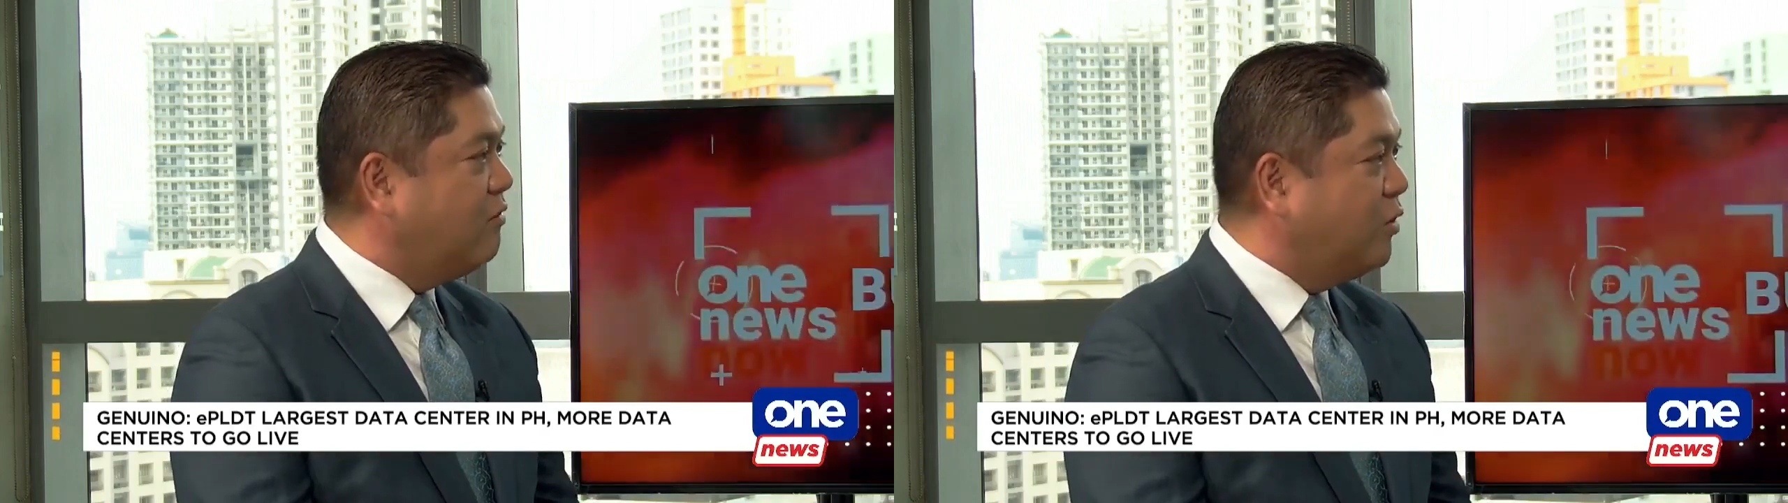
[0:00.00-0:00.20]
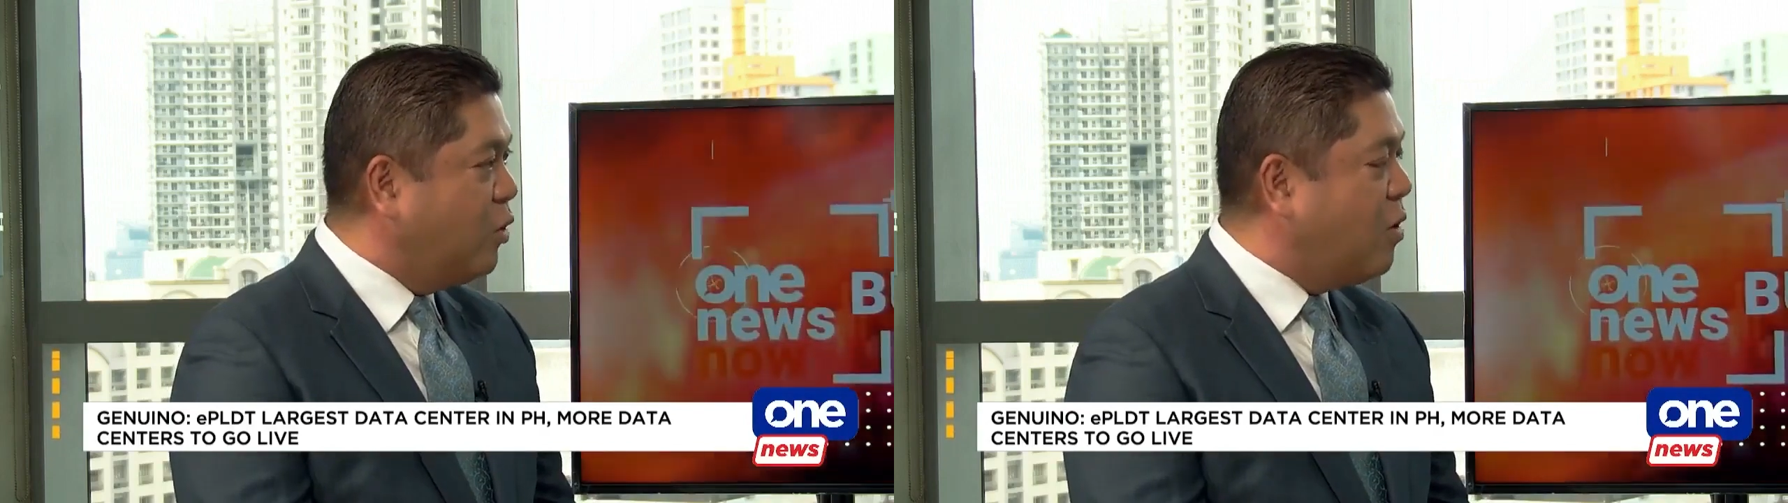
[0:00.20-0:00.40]

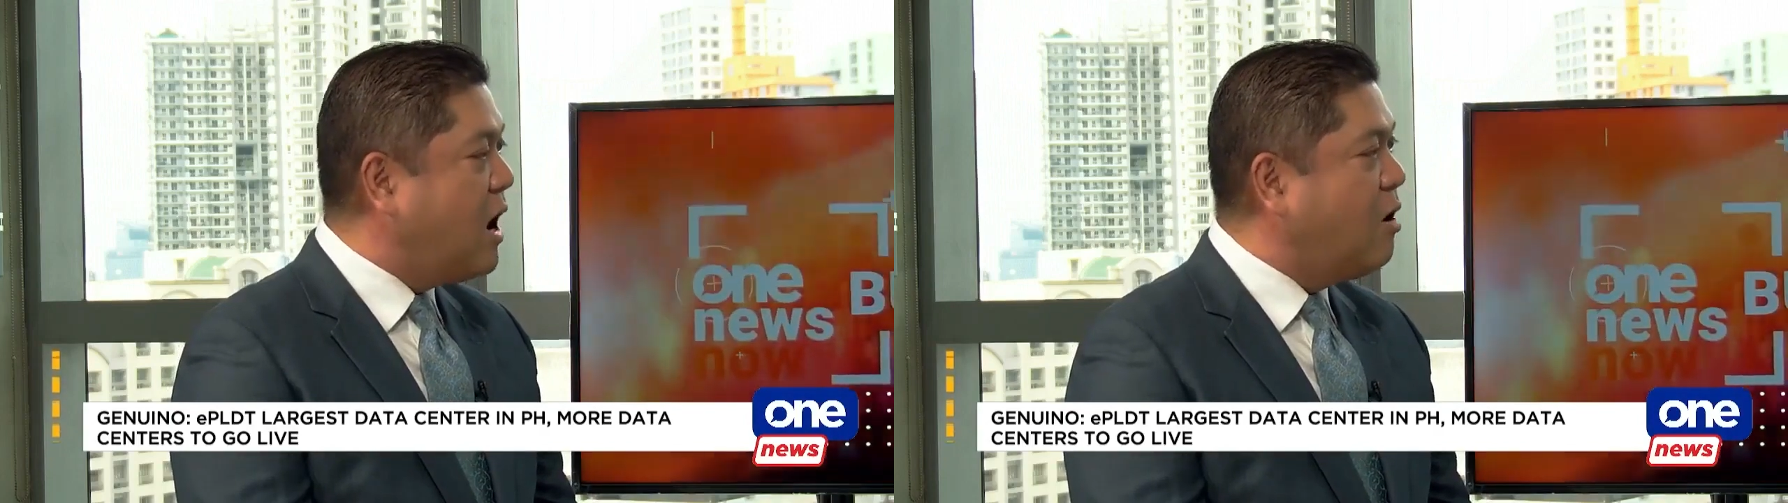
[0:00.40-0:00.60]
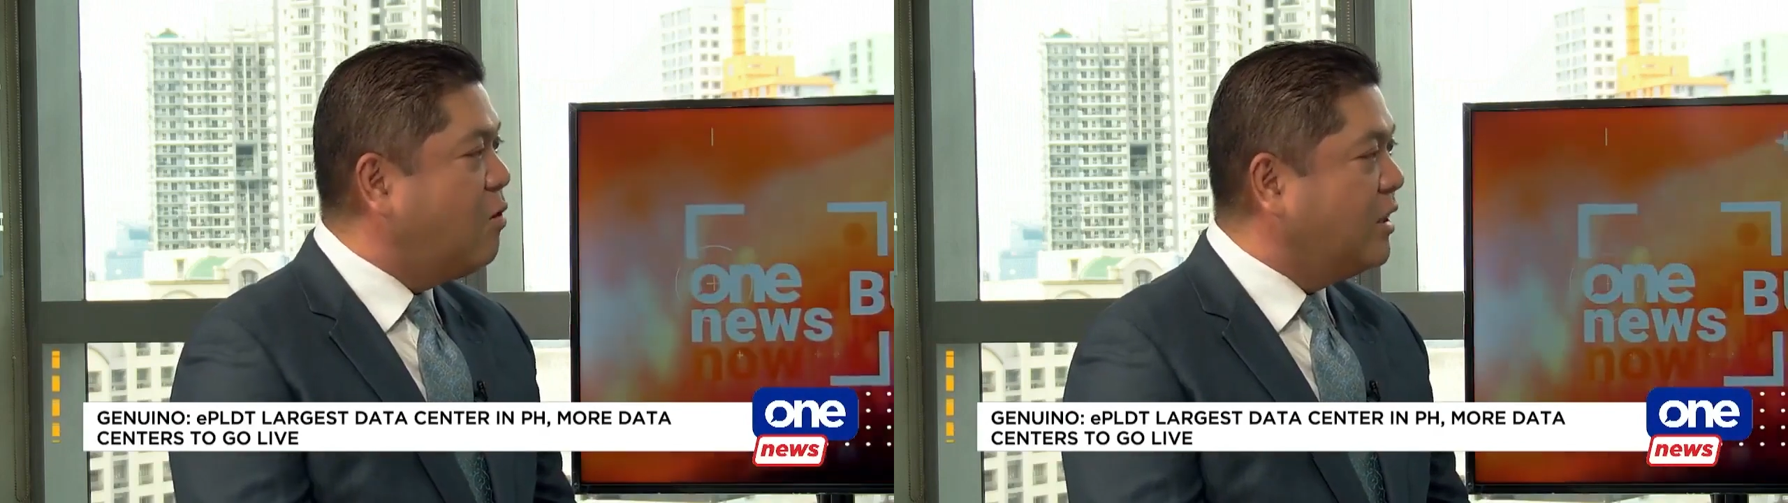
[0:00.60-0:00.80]

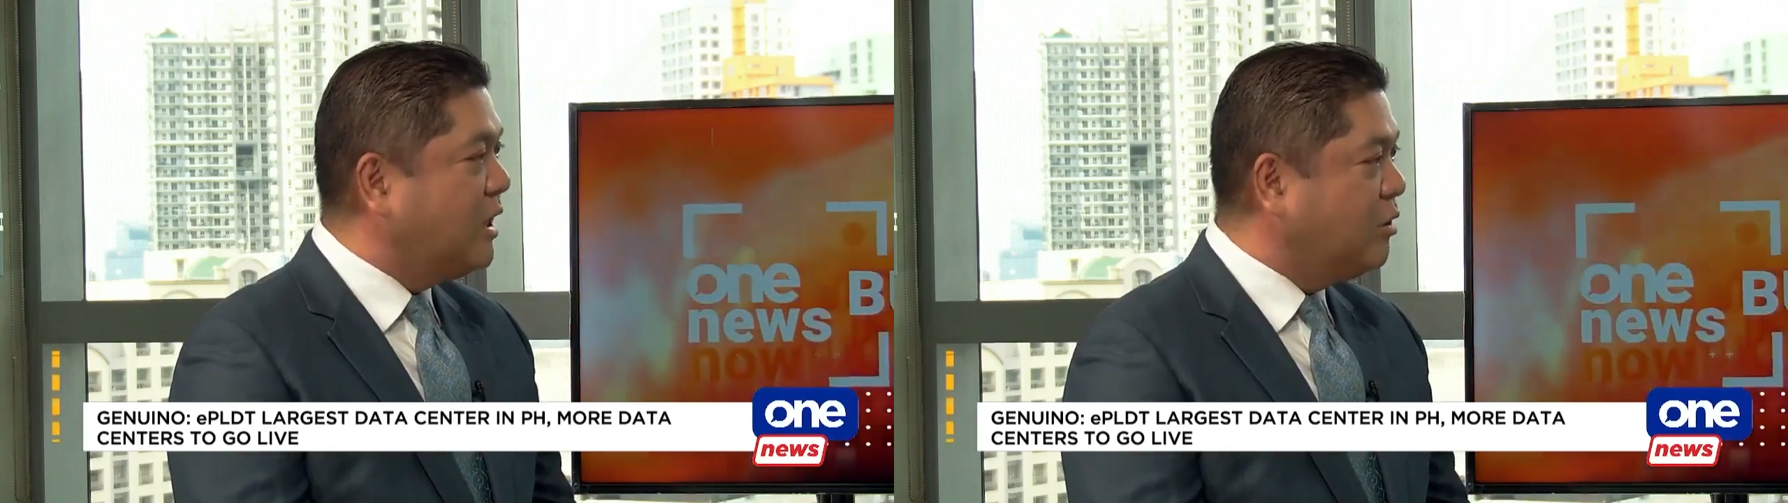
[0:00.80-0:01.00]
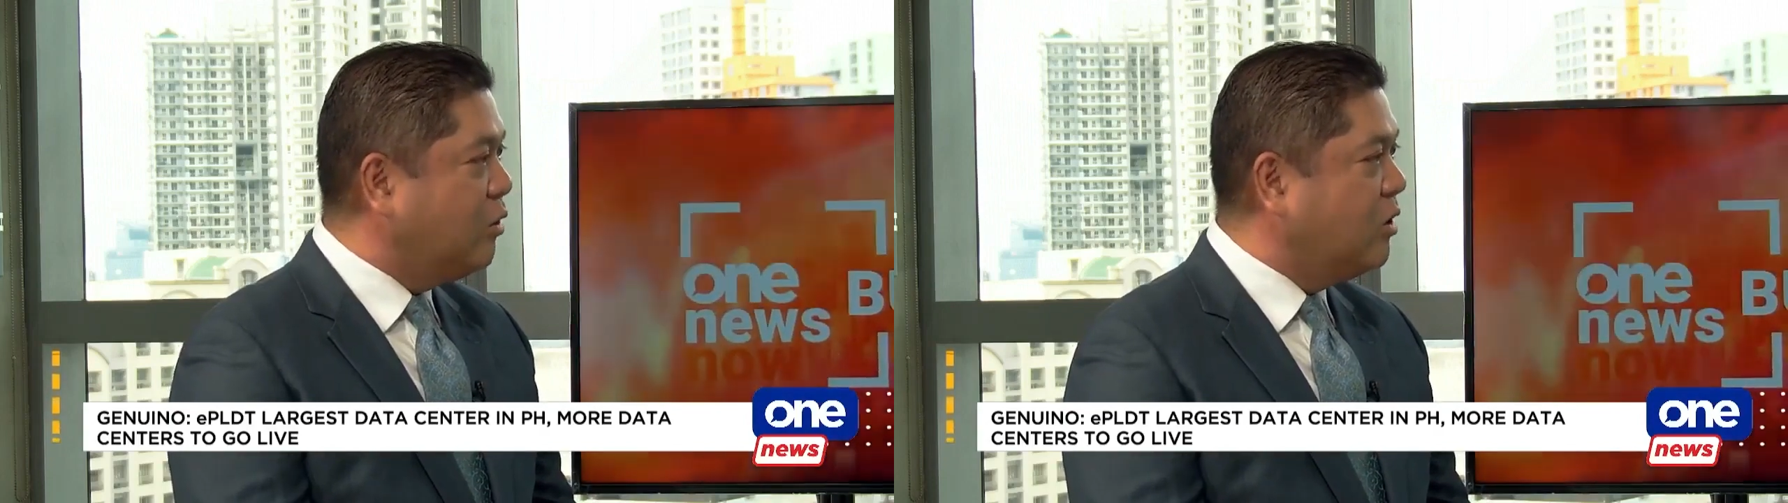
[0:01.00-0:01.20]
know-how and
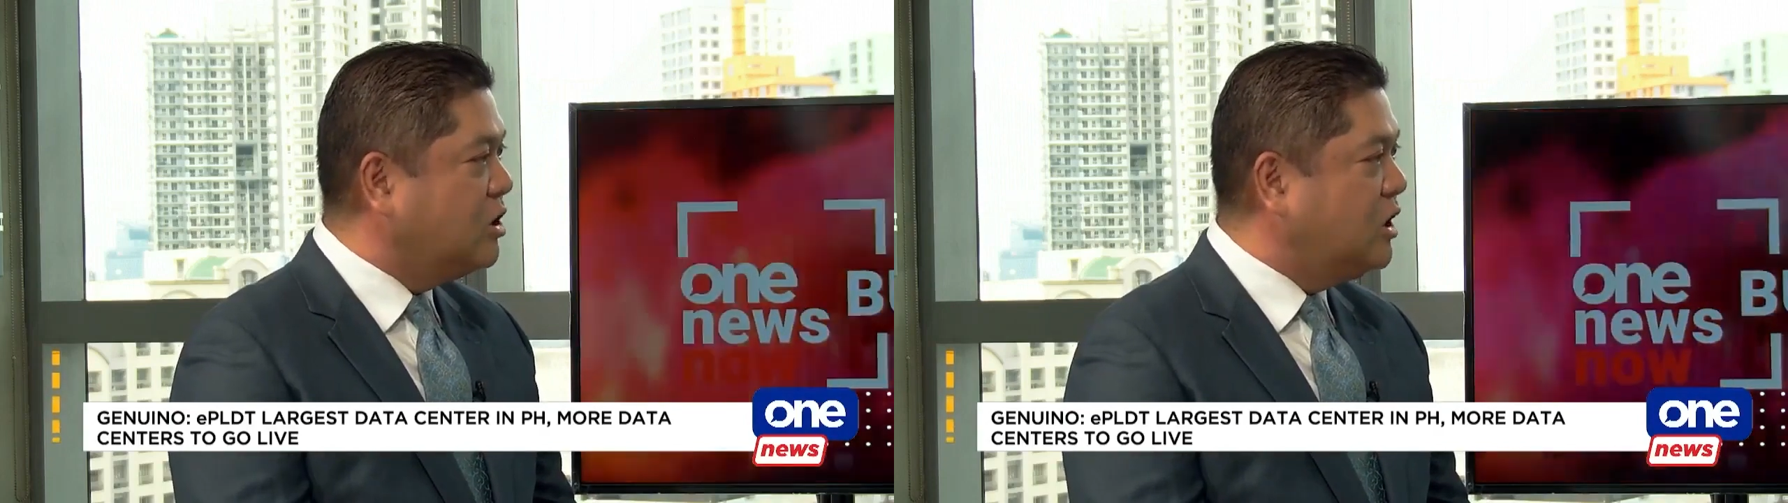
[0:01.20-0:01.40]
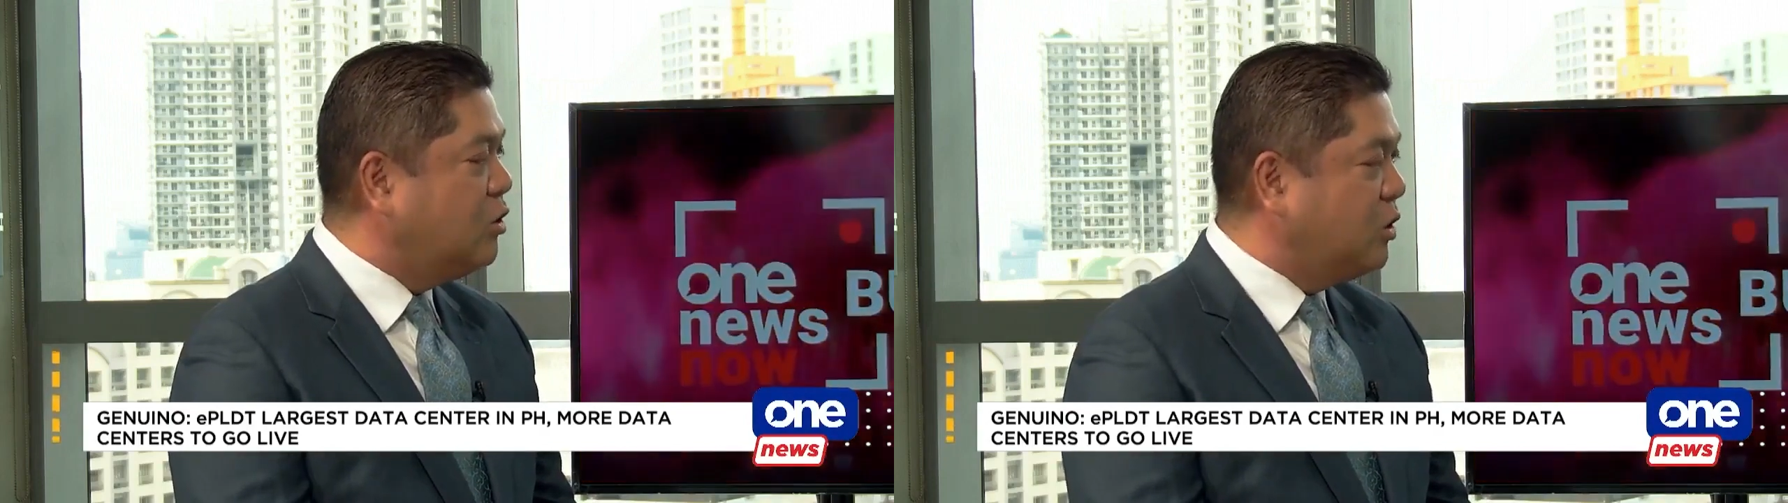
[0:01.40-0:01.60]
technology